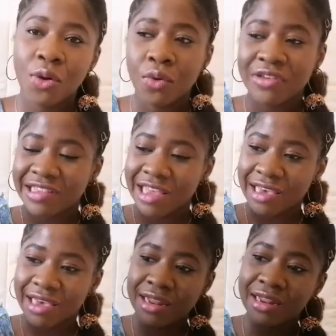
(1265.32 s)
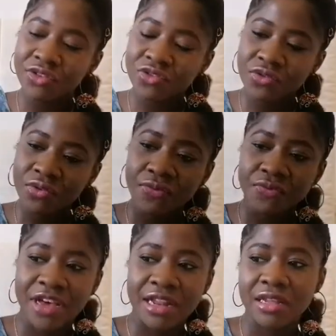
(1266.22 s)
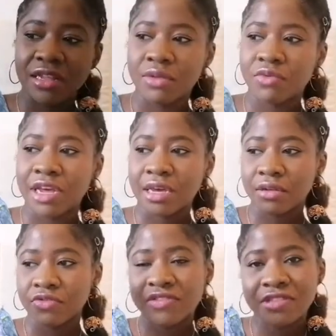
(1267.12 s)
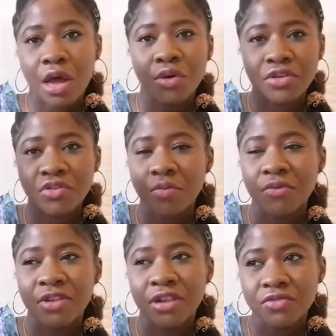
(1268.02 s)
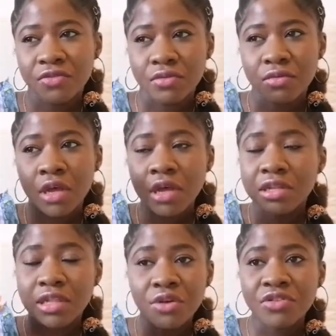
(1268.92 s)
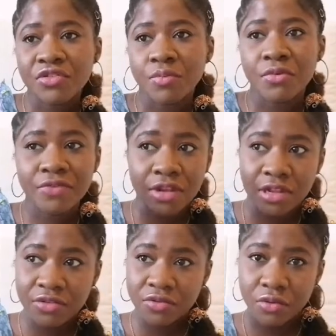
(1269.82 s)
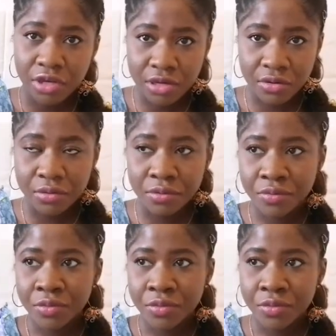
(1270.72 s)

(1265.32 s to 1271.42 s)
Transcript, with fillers: was like a little valley, like just down the top of a little, down the top of a little hill.